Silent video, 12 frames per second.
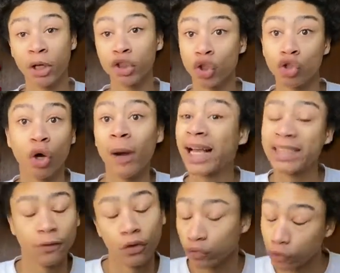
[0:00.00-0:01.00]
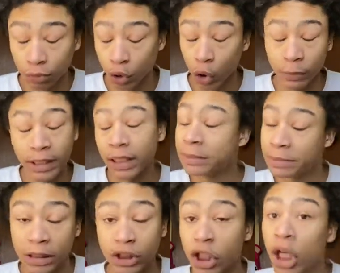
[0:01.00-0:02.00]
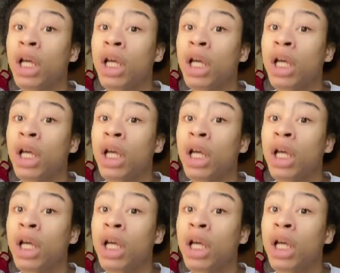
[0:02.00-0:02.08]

So don't ask for a room tour because, bitch,